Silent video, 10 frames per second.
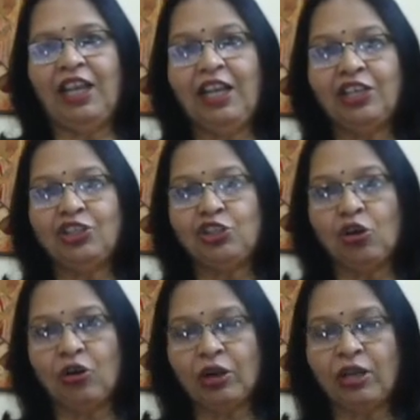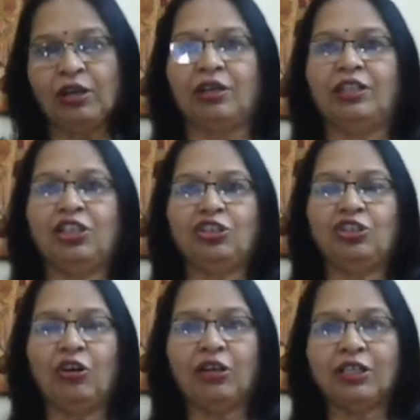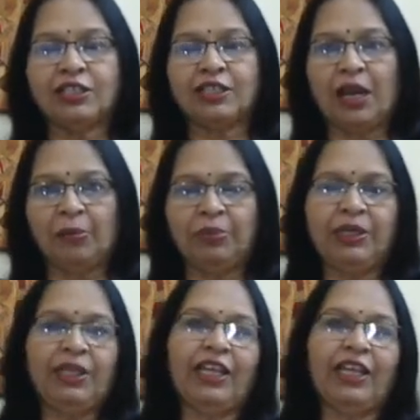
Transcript: insurer, the insurance company,